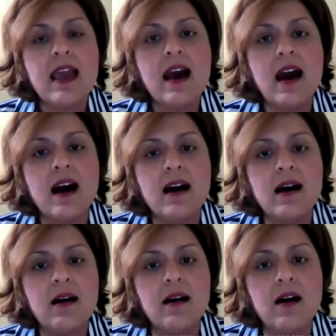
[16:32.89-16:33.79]

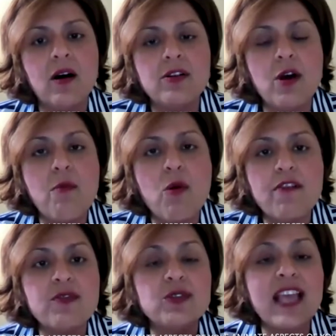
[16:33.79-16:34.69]
or more
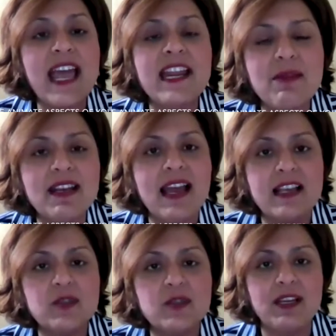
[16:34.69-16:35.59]
of those animate
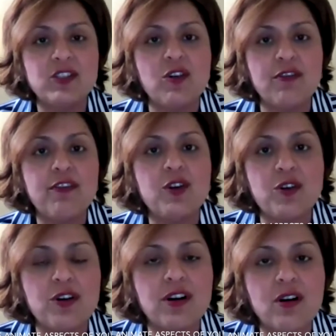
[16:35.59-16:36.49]
aspects of
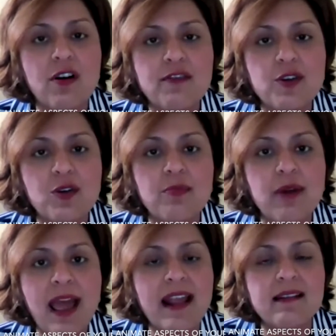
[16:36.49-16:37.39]
your
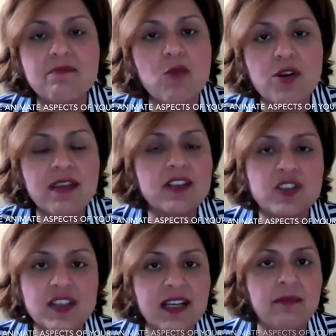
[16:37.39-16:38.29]
brand, more than
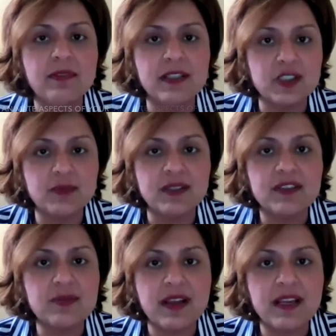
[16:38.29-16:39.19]
just
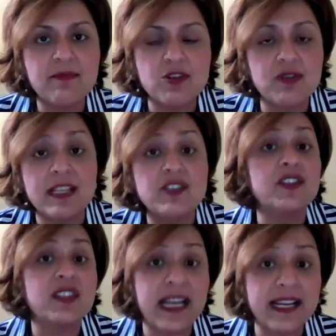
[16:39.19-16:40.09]
accomplishments, right? More than
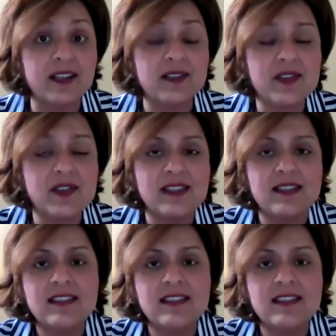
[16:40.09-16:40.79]
just titles.